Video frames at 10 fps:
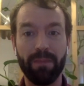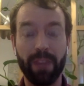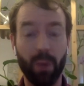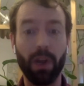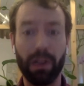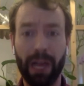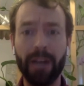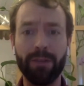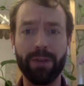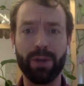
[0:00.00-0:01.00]
there were a
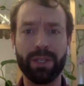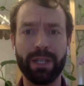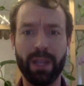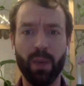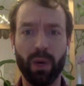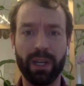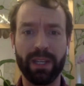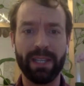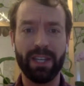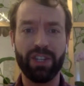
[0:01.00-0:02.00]
lot of folks in the
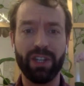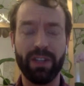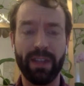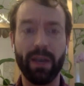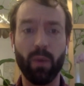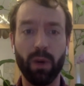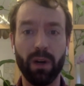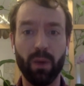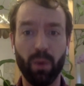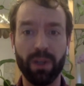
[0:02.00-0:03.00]
organization that
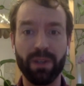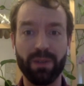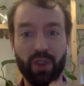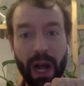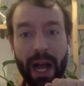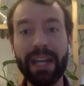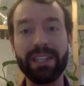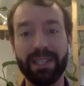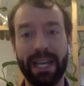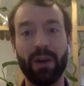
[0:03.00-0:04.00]
were
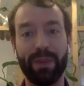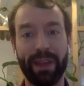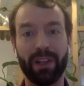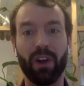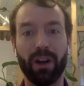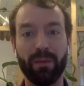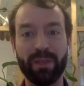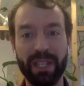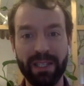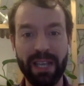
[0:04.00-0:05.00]
trying to sound the alarms
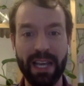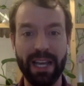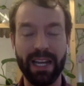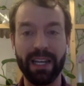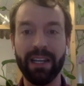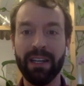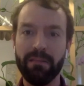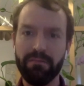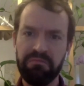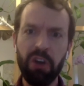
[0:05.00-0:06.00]
and saying,
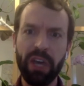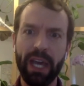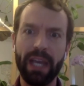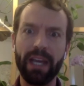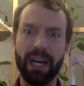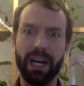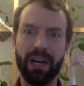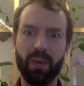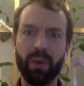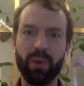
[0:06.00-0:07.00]
okay,
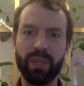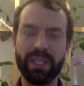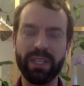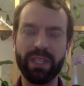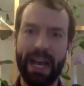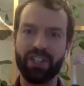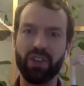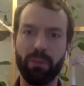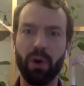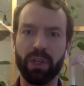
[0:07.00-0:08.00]
we see our
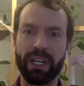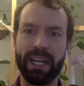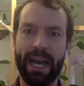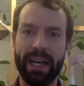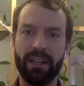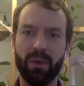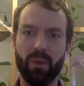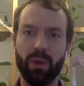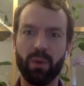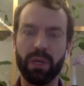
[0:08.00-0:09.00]
national polling data
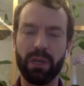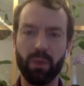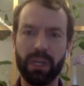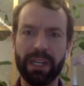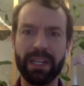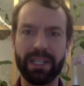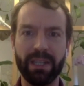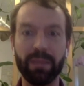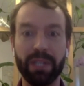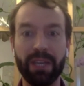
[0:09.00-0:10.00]
would lead us
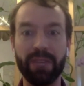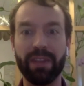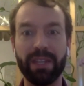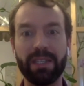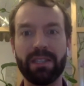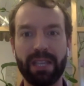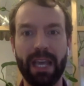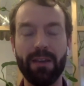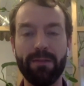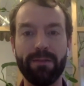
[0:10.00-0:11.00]
to believe that this is
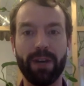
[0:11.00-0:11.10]
safe.